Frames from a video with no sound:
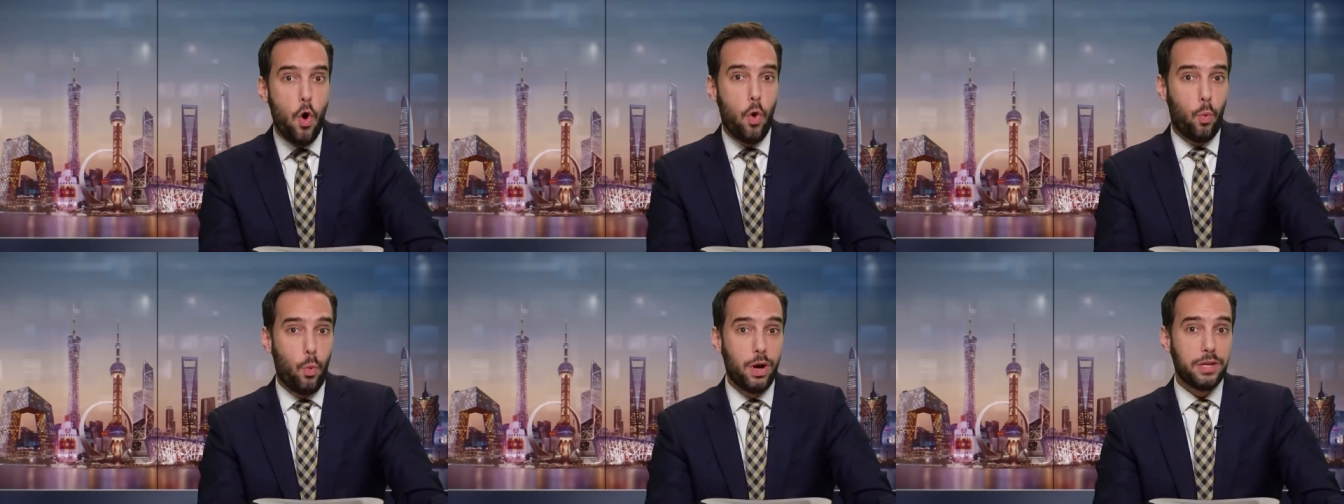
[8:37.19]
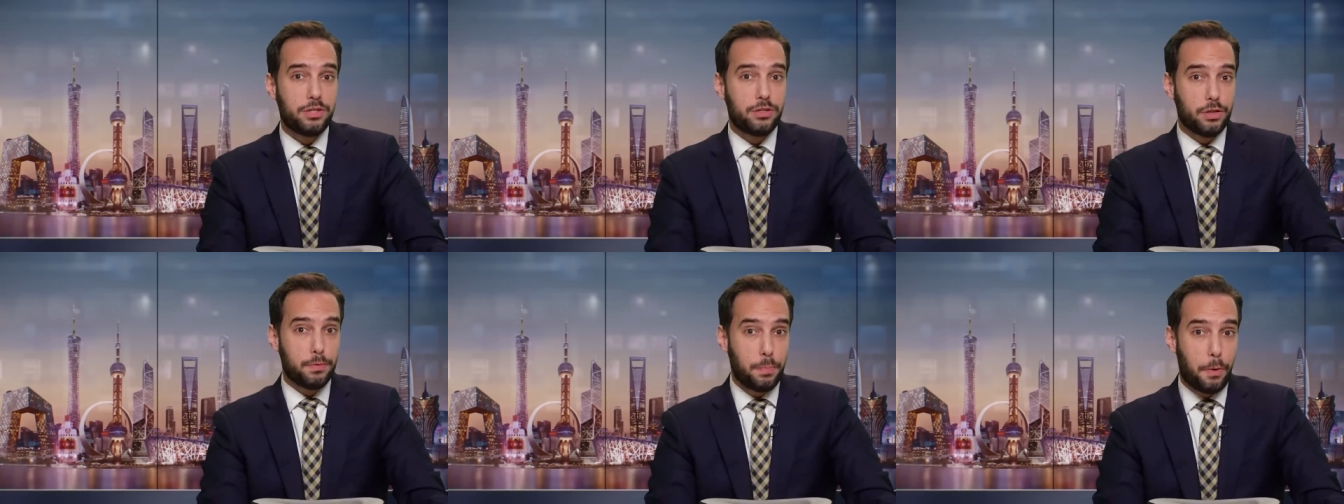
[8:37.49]

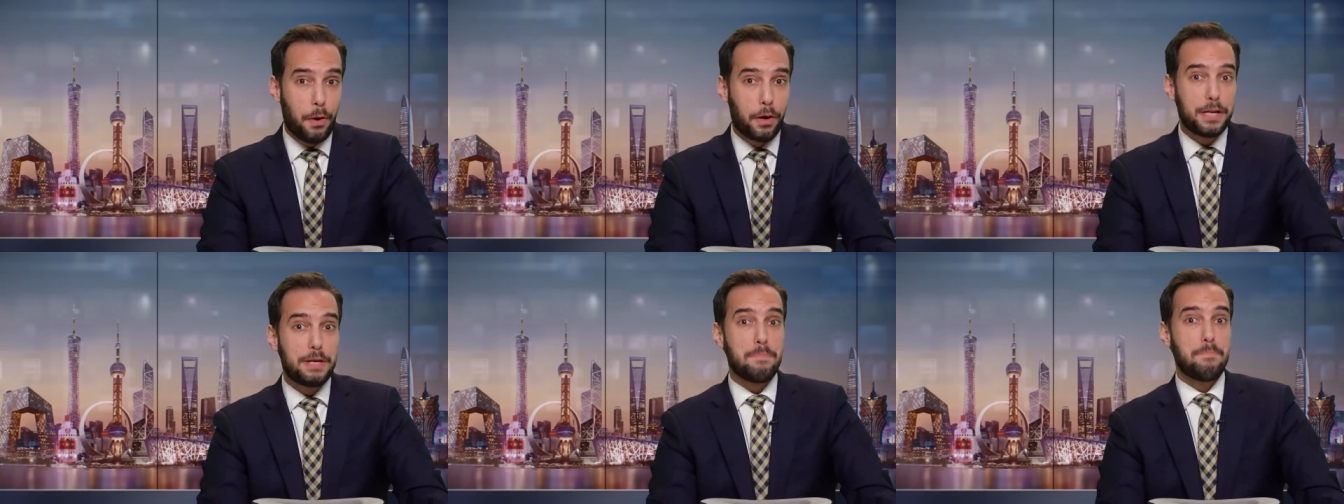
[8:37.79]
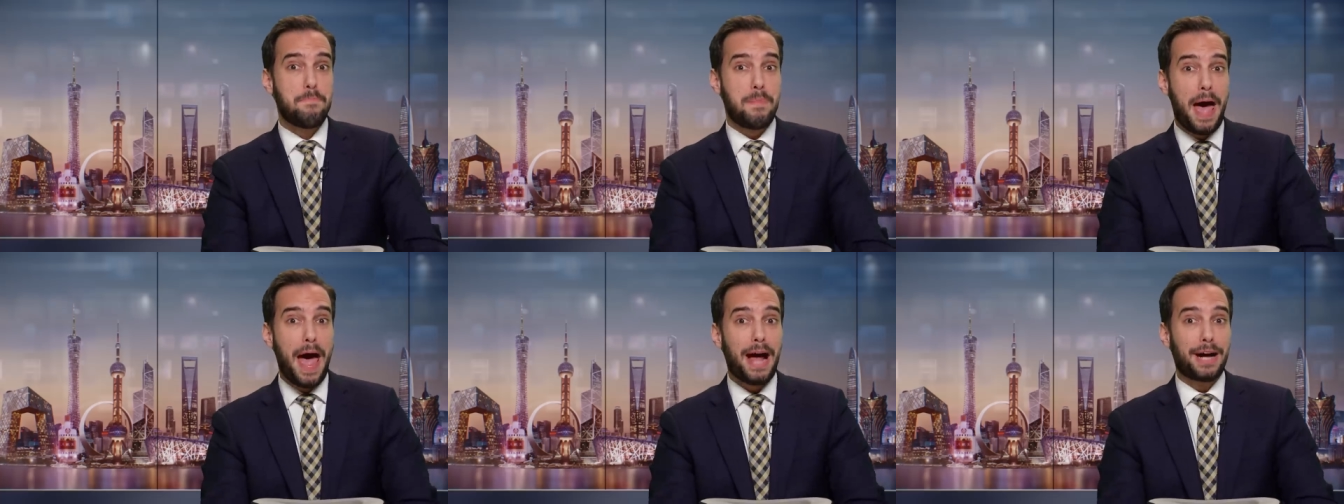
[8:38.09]
once the party
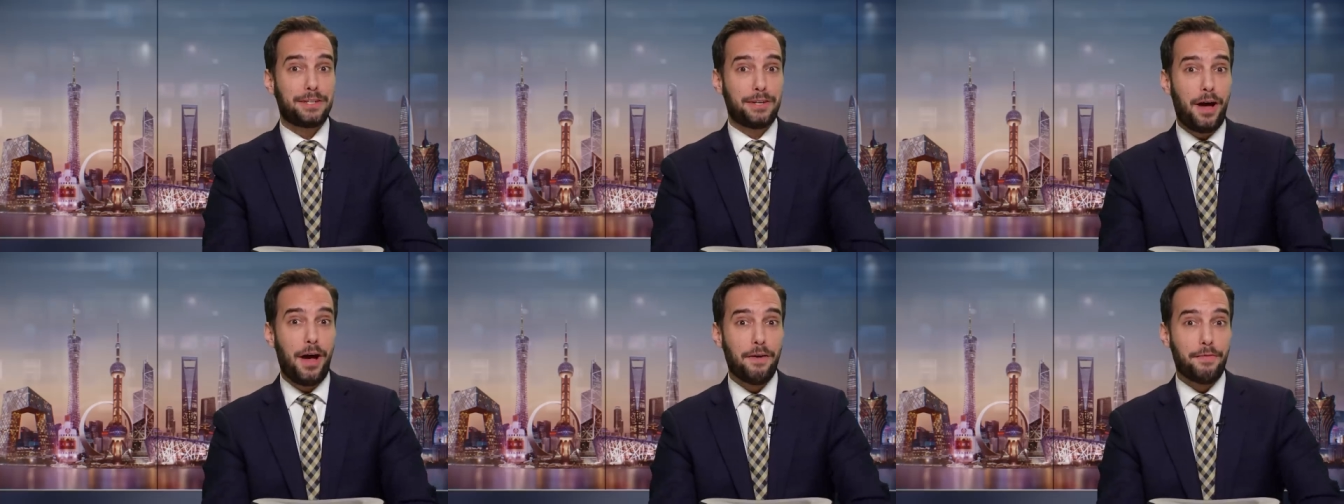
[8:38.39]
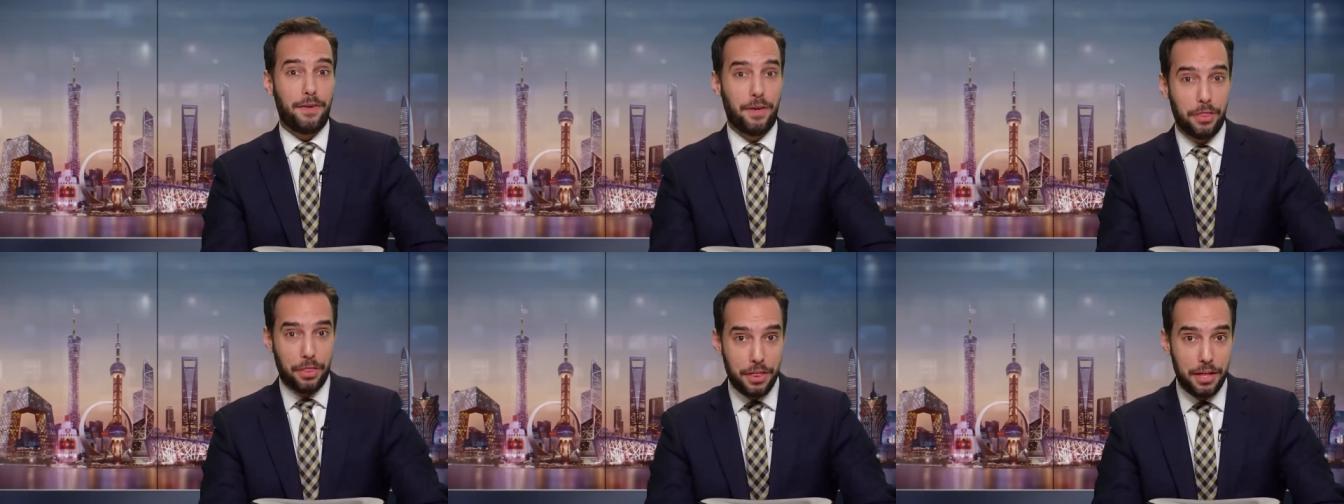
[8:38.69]
backed off
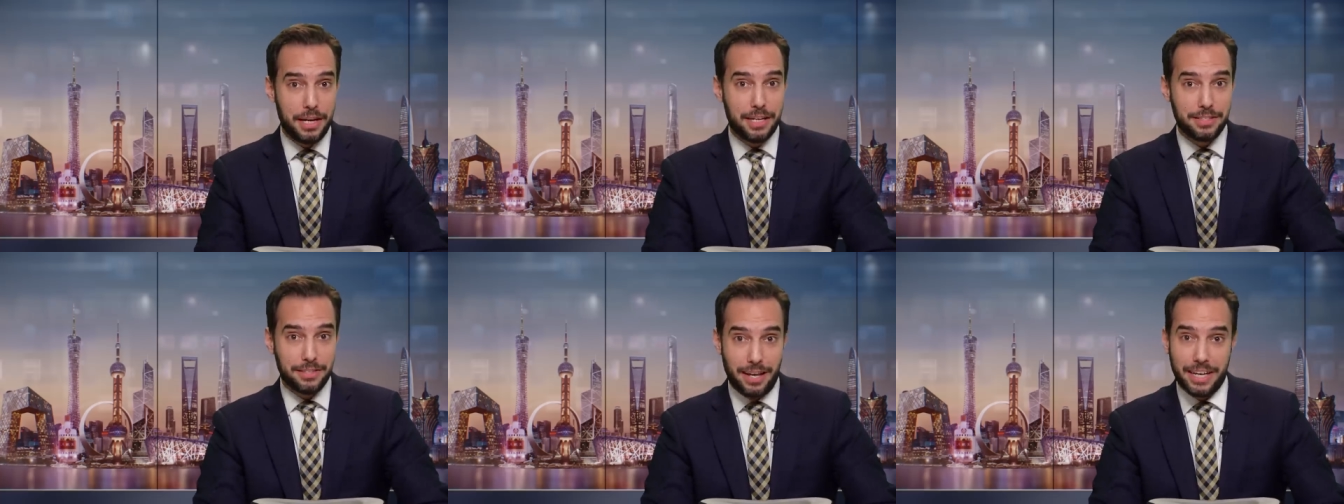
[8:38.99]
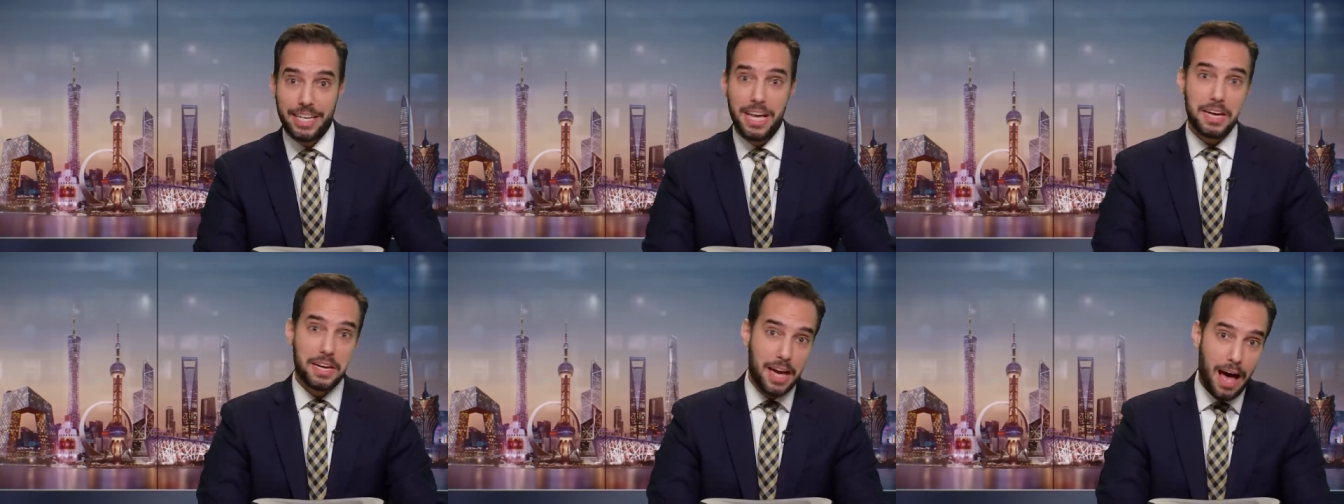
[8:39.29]
on things
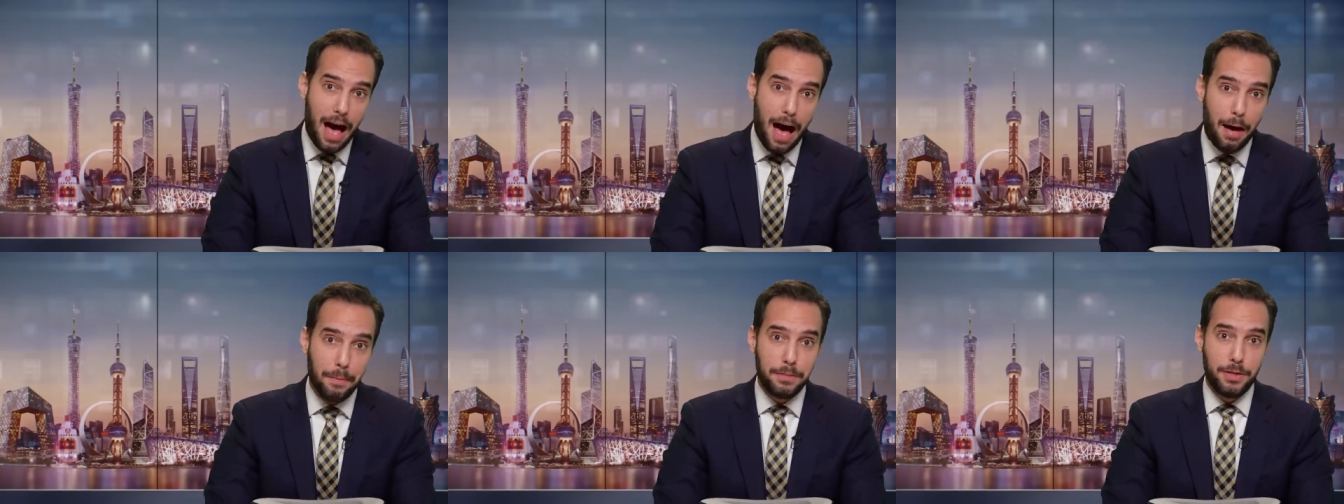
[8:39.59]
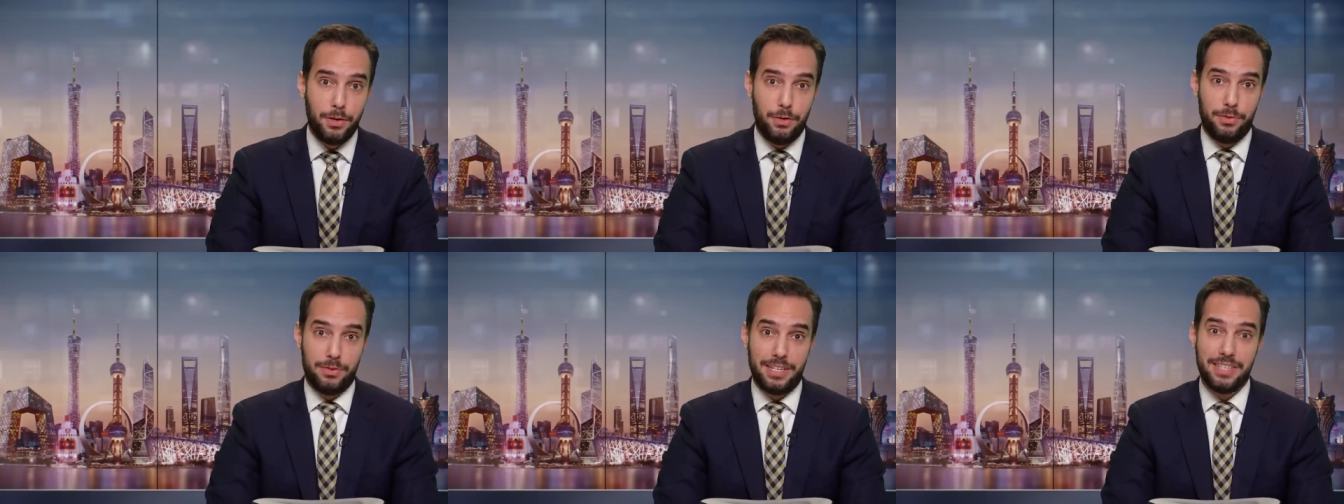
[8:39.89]
like
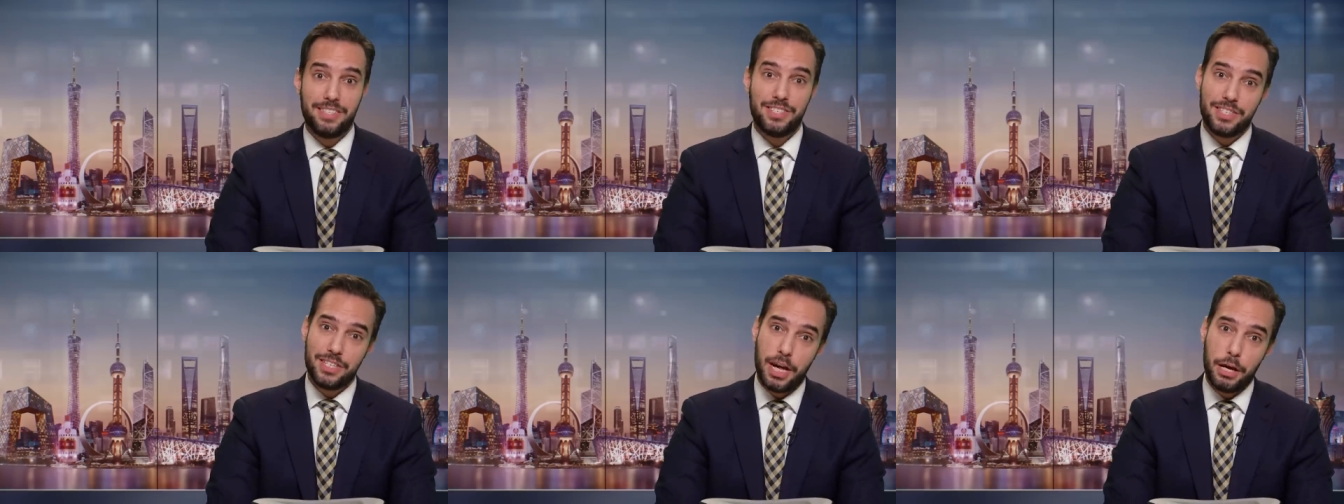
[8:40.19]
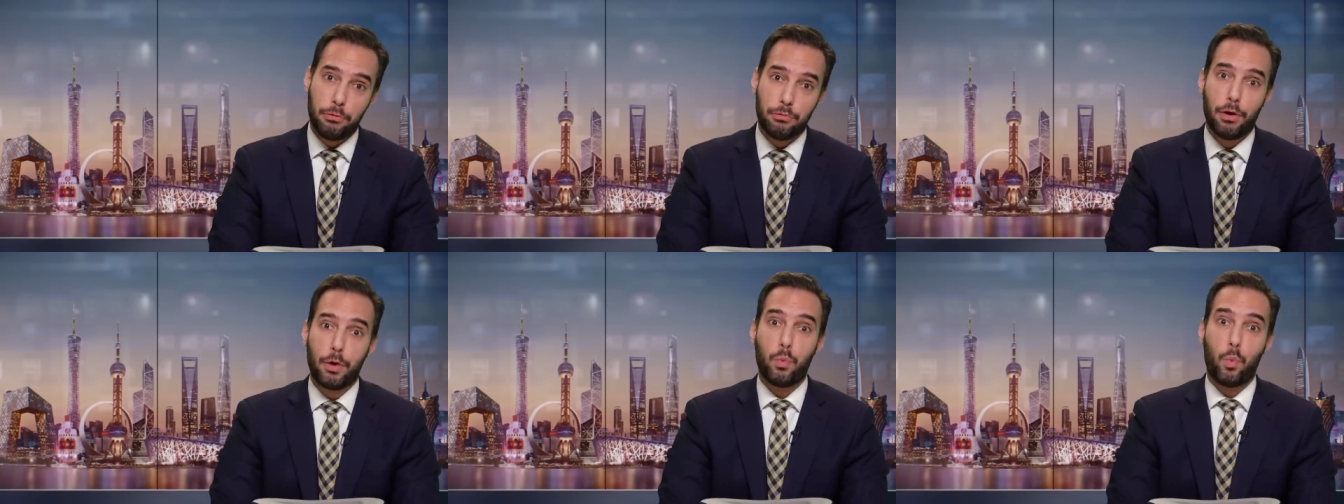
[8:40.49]
communes and
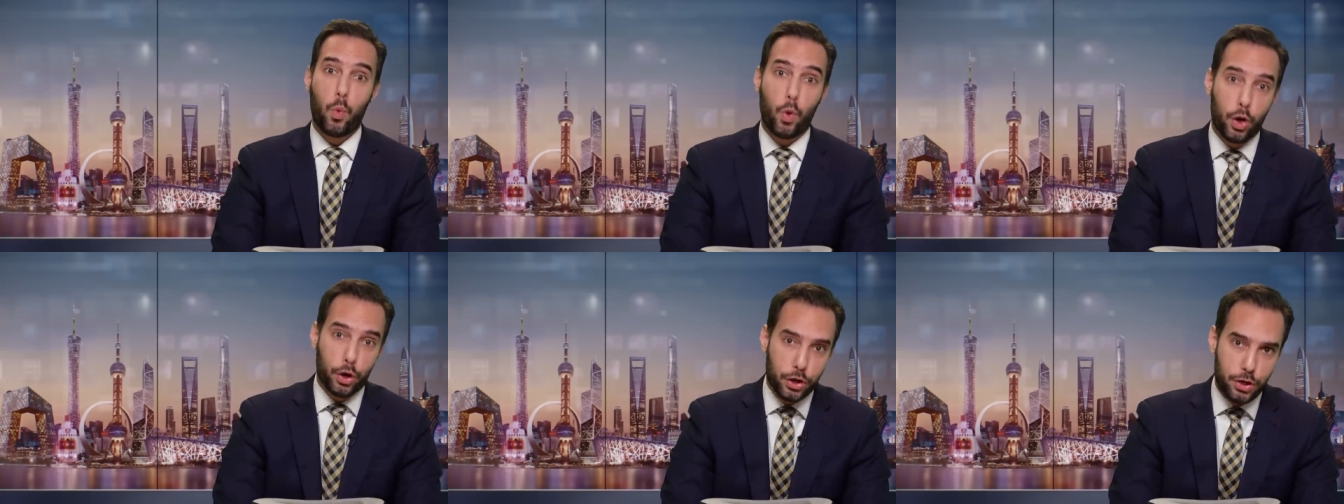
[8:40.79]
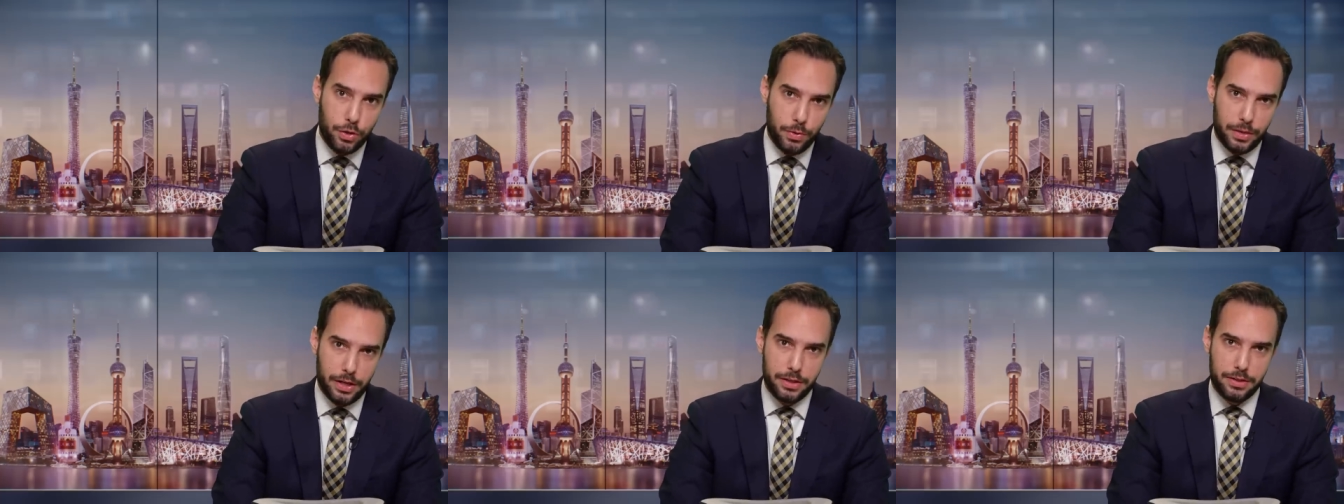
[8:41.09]
state-run work
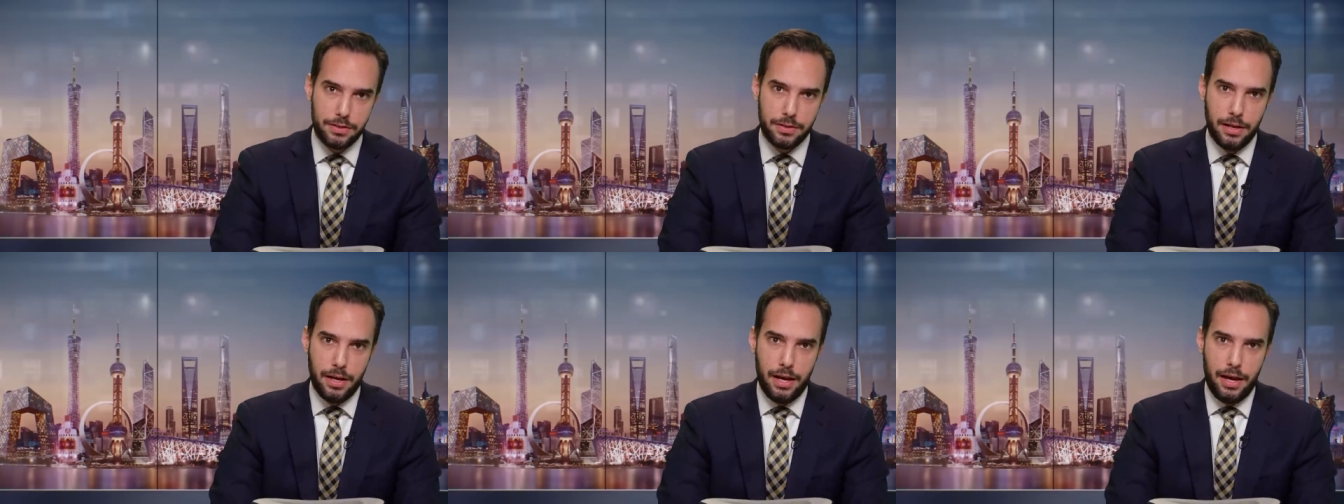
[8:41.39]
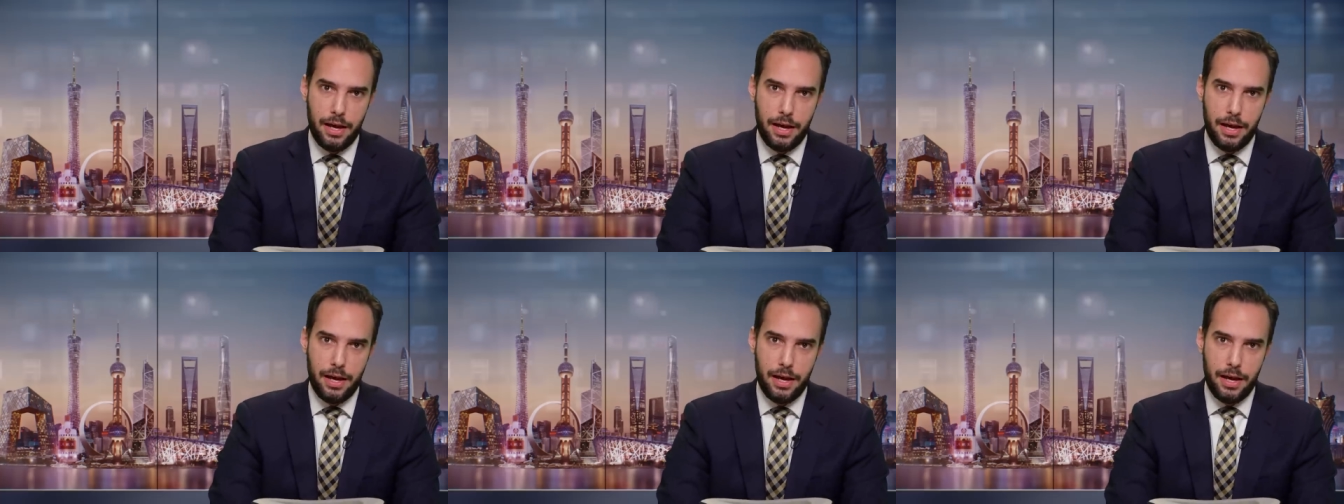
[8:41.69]
units,